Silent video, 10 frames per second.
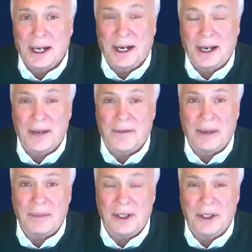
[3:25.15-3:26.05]
if
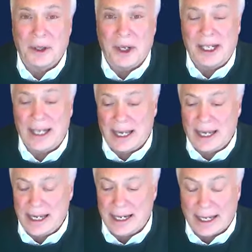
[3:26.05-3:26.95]
I'm doing
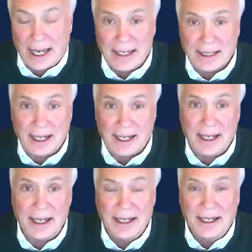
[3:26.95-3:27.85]
a case
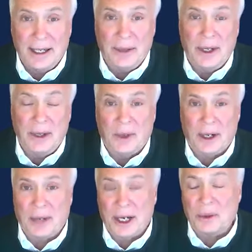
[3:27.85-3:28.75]
study in
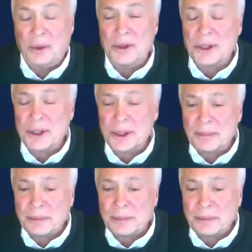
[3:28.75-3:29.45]
one of my courses.